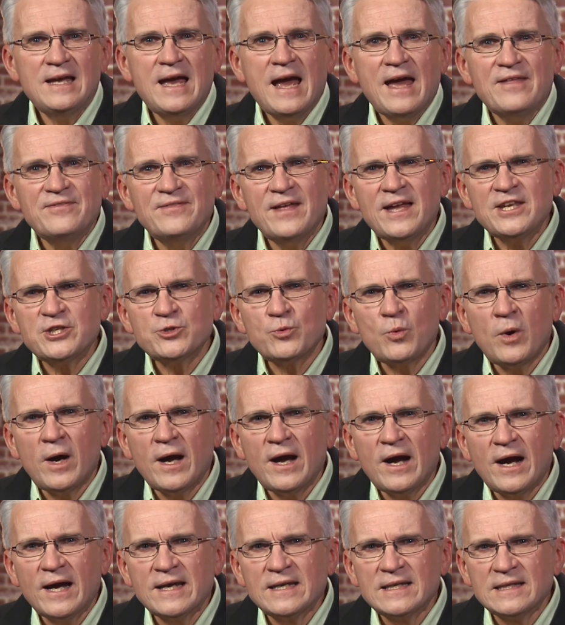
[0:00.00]
And that's
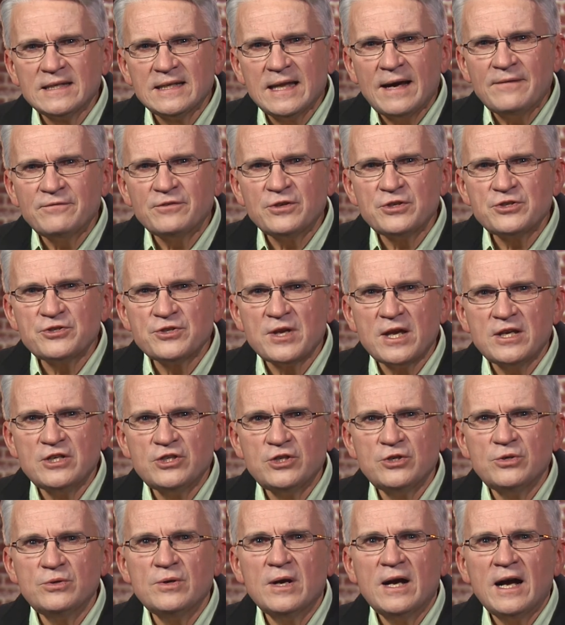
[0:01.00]
why I'd love to send
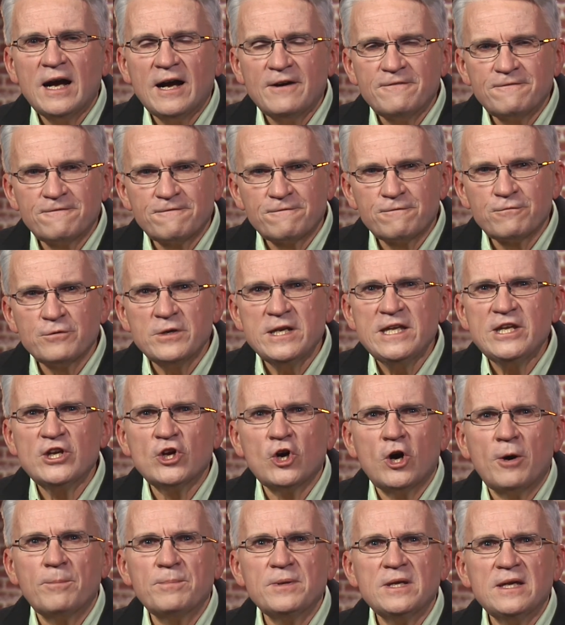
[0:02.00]
you a free
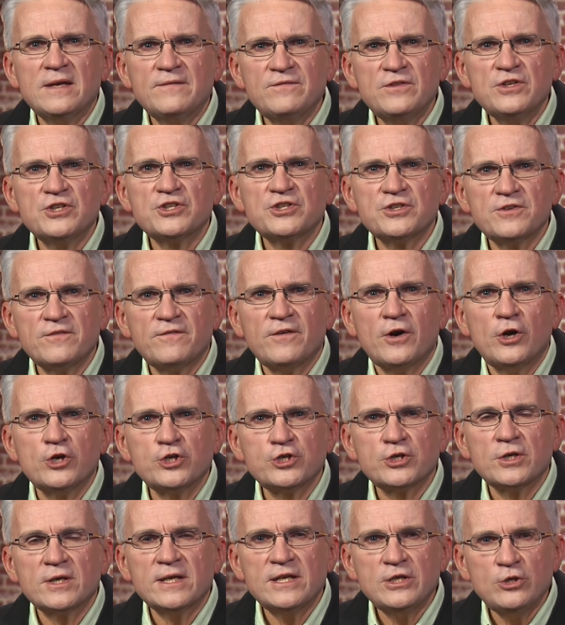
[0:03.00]
copy of this
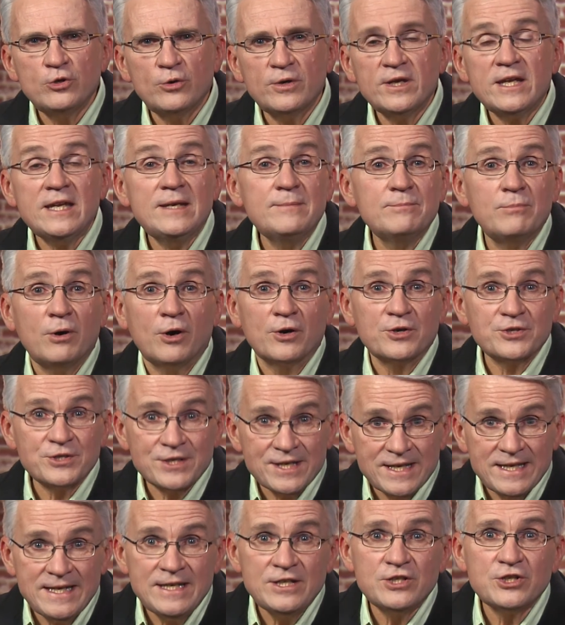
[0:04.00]
devotional in your inbox
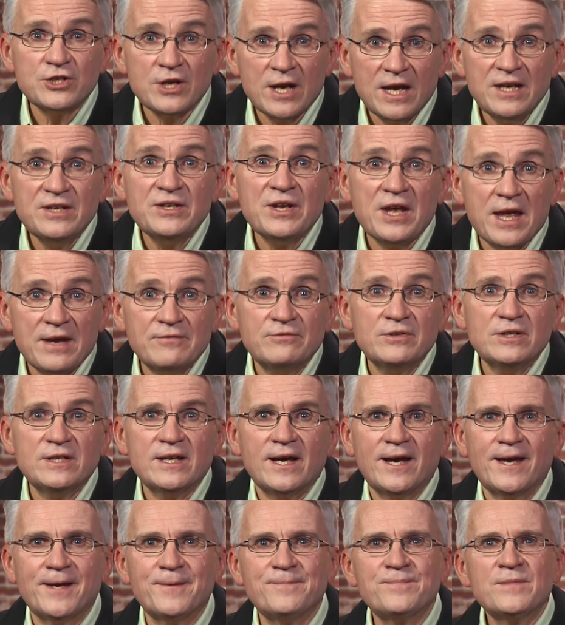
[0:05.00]
each and every
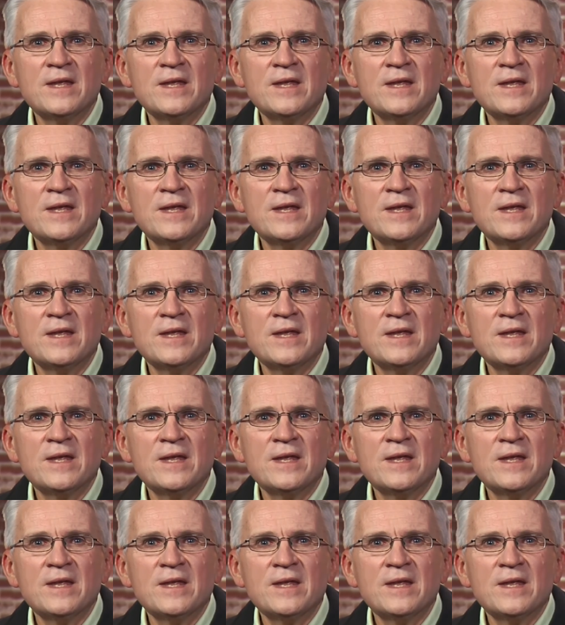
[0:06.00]
day.